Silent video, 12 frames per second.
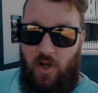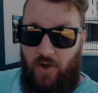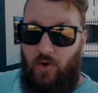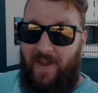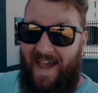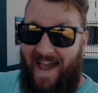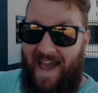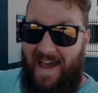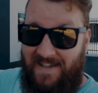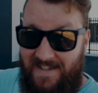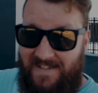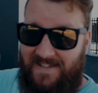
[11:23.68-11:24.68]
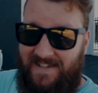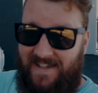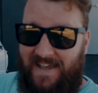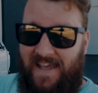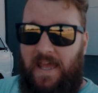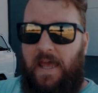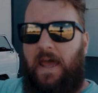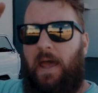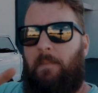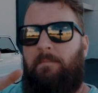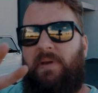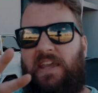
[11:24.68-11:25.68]
look at it,
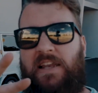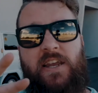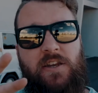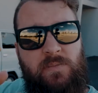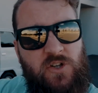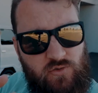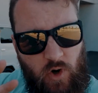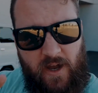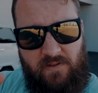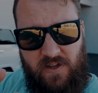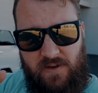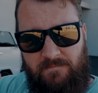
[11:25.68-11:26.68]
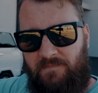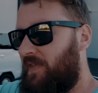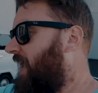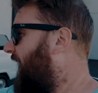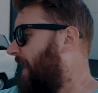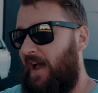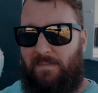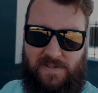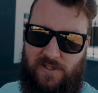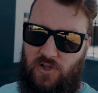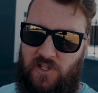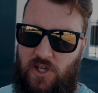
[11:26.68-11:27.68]
and B, letting me drive it.
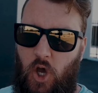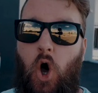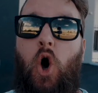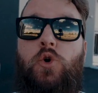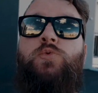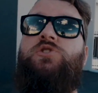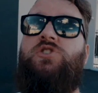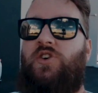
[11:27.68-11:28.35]
Absolutely hoot